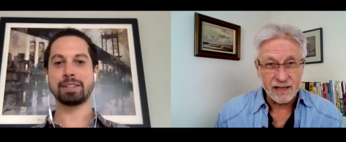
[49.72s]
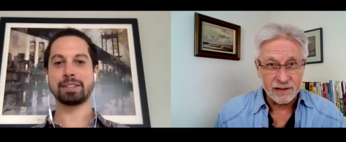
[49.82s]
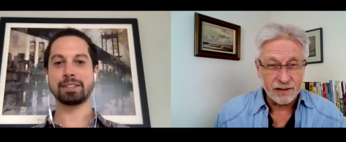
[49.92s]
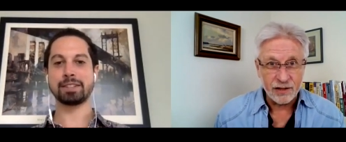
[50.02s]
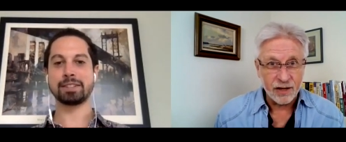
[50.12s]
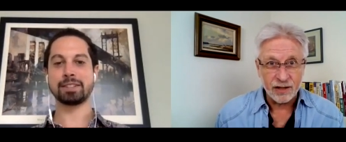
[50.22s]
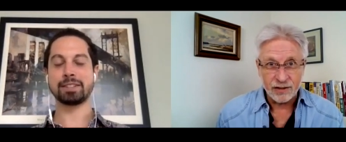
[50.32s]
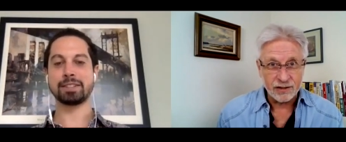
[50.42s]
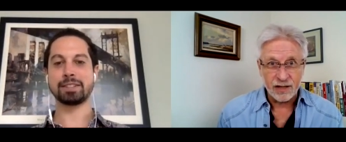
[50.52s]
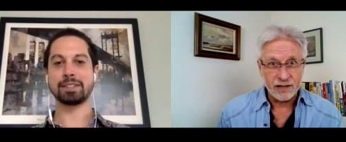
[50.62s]
Speaker 1: that the
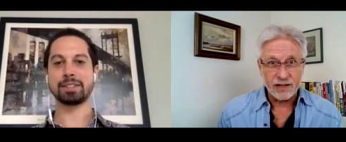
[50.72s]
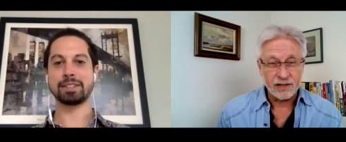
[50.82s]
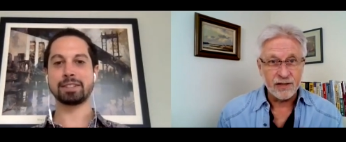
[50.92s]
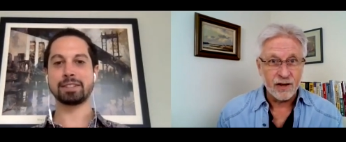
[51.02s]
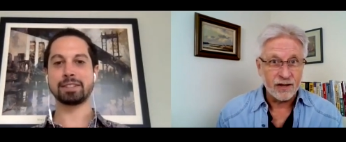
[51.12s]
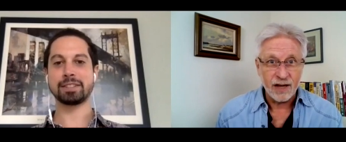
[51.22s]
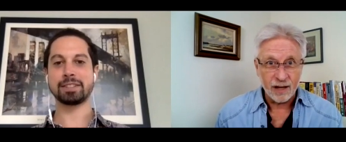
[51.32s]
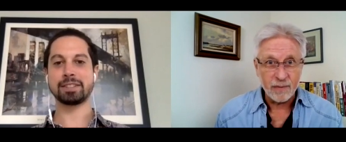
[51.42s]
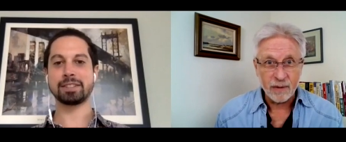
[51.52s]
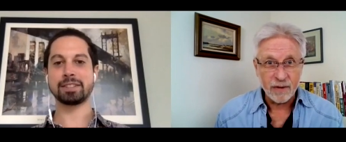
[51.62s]
doctors are just not
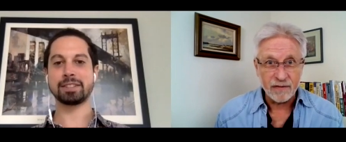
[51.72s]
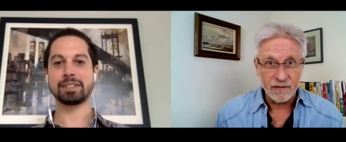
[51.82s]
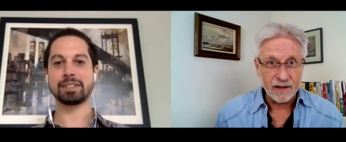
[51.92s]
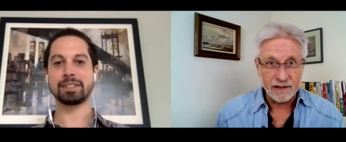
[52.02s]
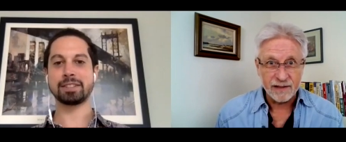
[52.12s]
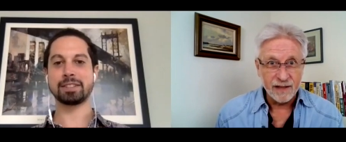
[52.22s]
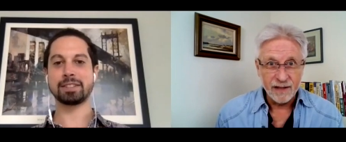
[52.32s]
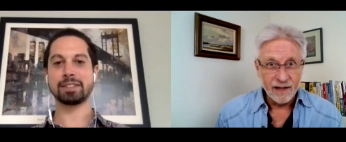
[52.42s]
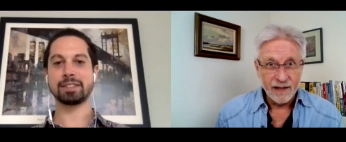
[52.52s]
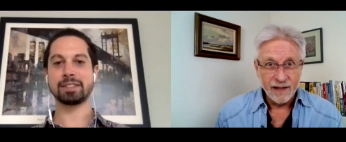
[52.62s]
helping me fix,
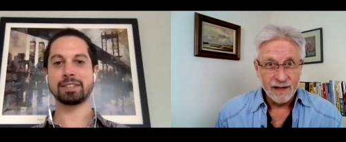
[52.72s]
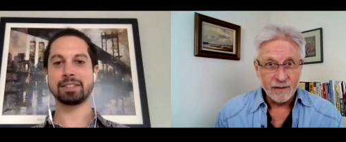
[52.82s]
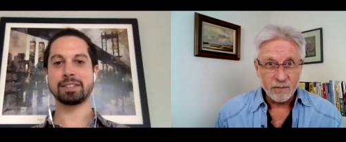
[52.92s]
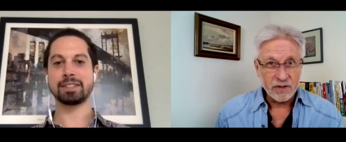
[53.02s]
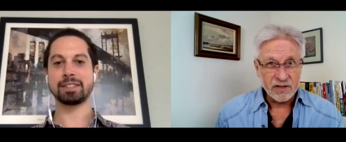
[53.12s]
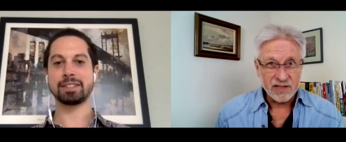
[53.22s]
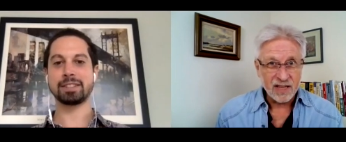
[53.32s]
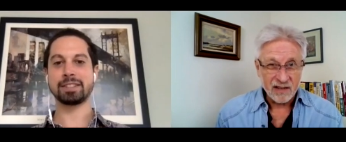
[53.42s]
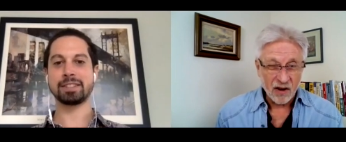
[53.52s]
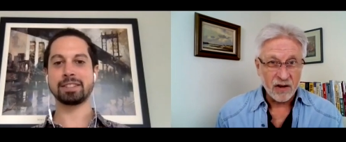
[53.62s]
would you
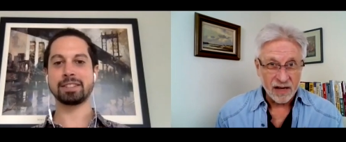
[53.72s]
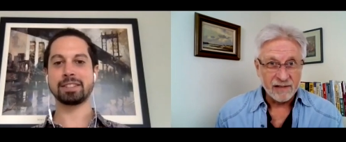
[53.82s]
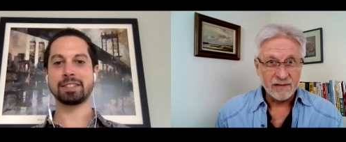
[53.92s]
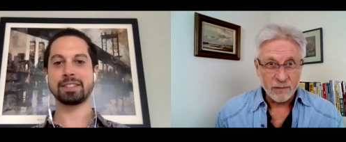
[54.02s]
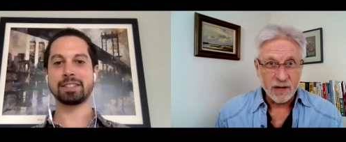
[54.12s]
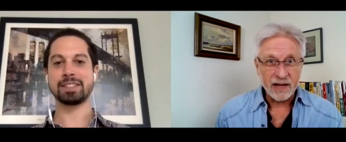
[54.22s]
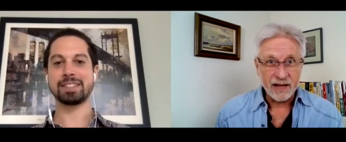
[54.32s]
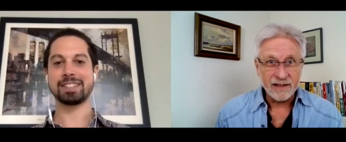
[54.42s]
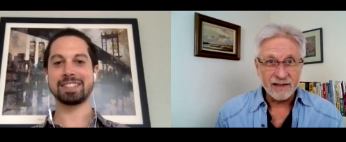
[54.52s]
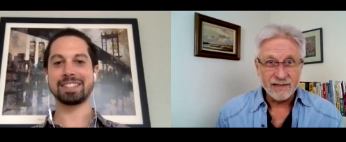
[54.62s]
say, "Oh yeah, we
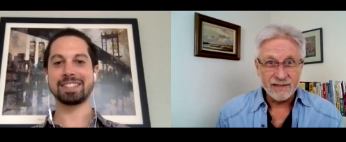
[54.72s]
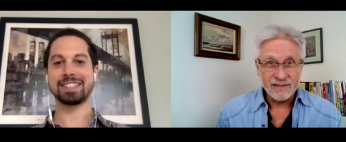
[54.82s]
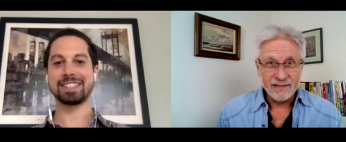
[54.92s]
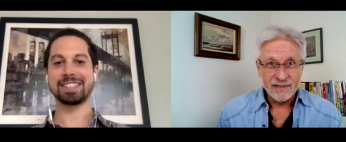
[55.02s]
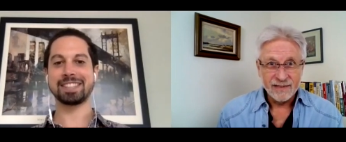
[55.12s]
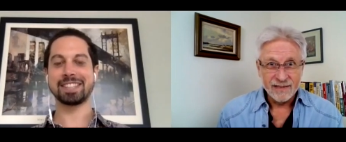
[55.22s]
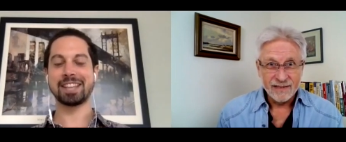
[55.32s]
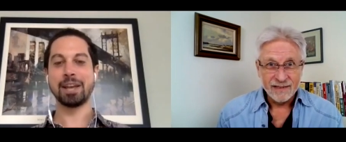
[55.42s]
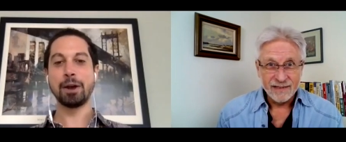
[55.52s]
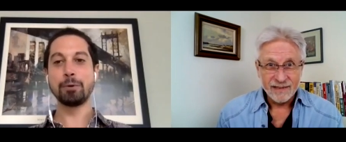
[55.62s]
can"?
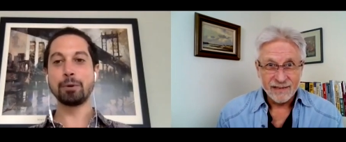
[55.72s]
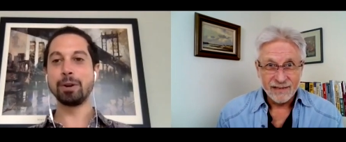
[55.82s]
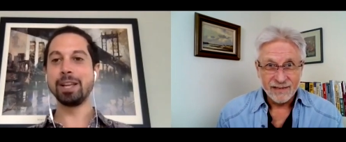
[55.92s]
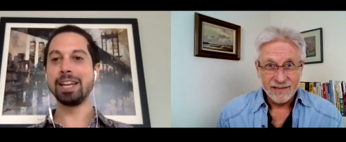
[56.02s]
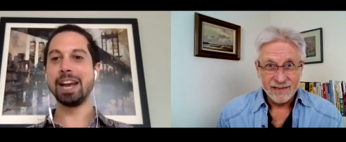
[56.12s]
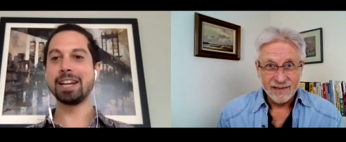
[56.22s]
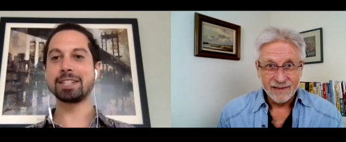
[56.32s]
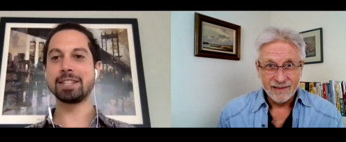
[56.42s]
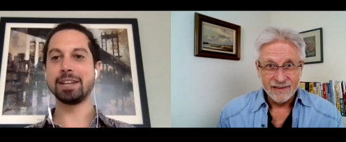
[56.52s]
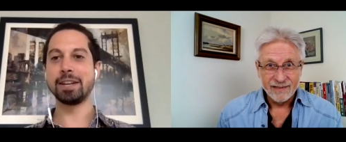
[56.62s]
Speaker 2: Well, really, yes.
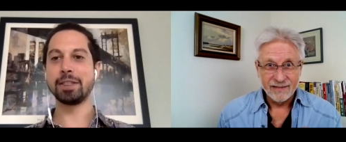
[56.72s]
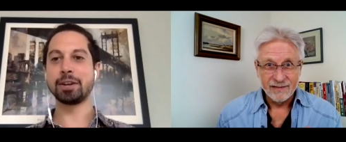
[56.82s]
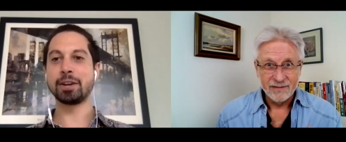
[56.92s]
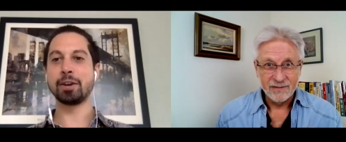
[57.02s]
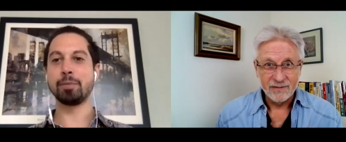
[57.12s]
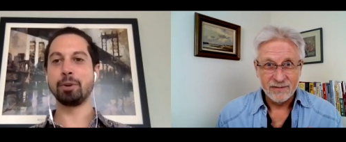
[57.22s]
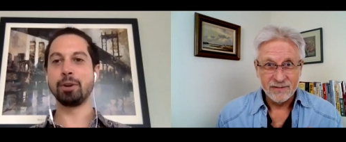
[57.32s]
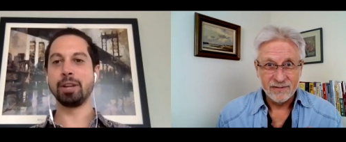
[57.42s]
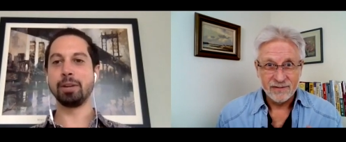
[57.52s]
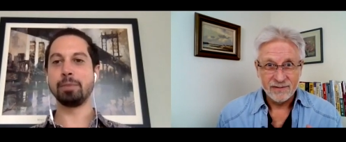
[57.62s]
the, the
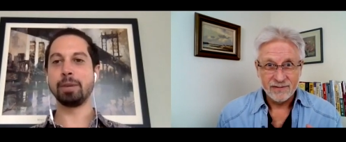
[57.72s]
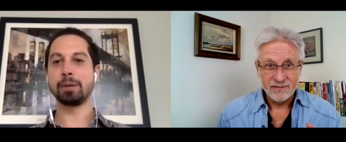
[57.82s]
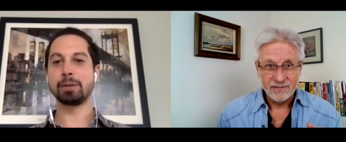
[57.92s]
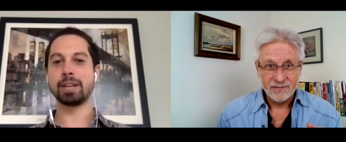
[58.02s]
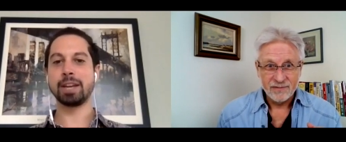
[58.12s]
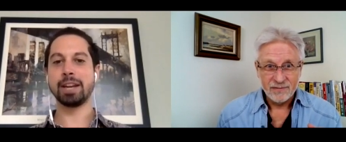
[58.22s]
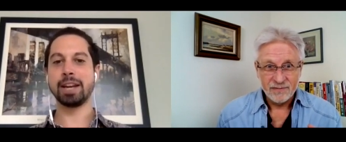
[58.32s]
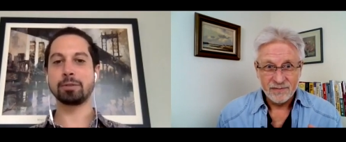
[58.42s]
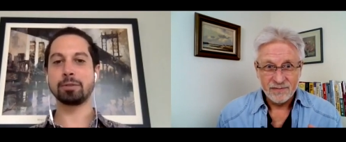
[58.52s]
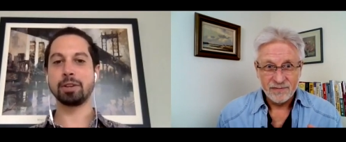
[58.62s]
community, being able to
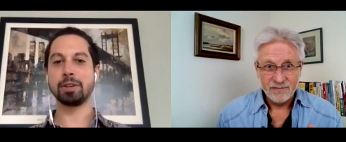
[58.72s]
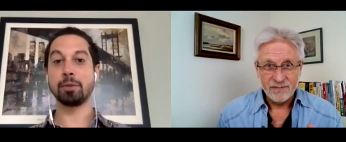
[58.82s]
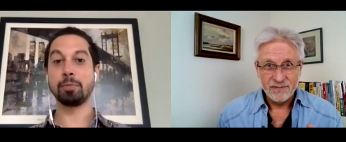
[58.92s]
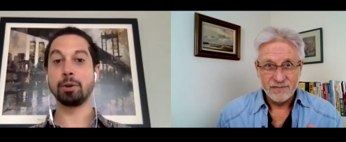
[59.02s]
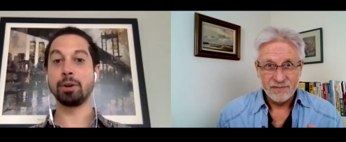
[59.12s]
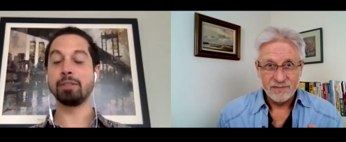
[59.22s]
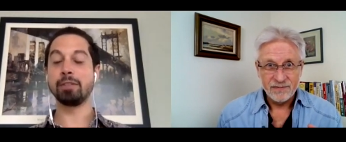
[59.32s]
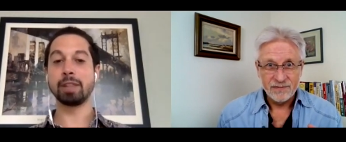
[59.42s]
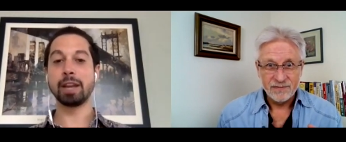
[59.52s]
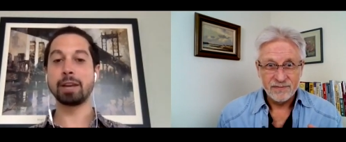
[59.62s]
connect with a community of
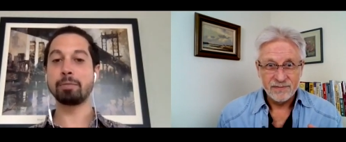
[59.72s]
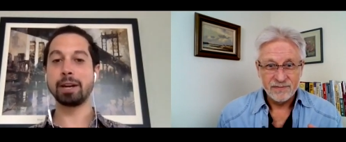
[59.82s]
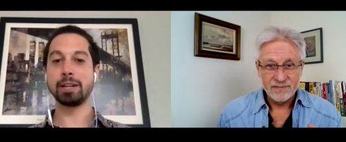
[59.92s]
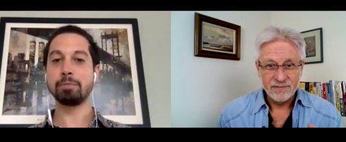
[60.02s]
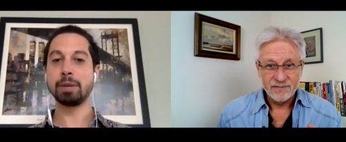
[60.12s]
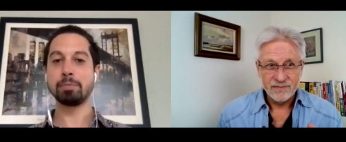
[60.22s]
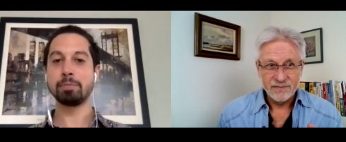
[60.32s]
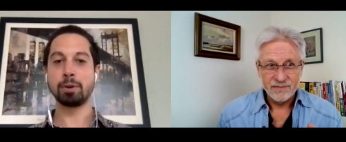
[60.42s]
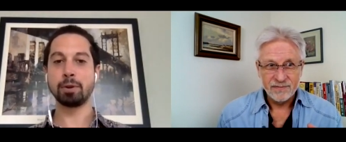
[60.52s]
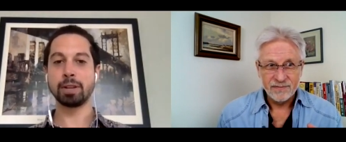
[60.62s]
like minded
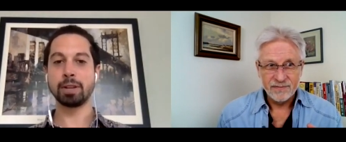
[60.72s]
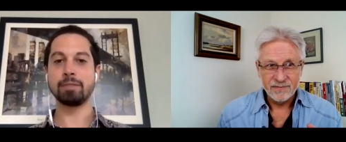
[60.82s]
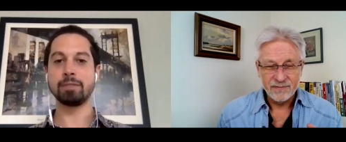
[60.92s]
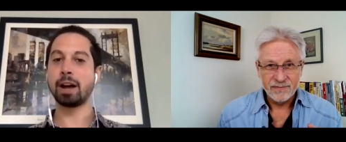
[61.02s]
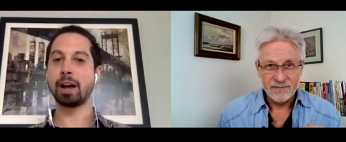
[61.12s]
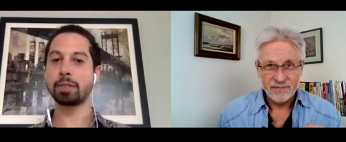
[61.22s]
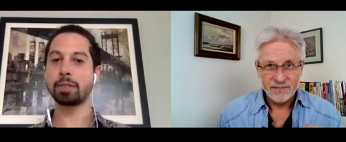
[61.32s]
people that have gone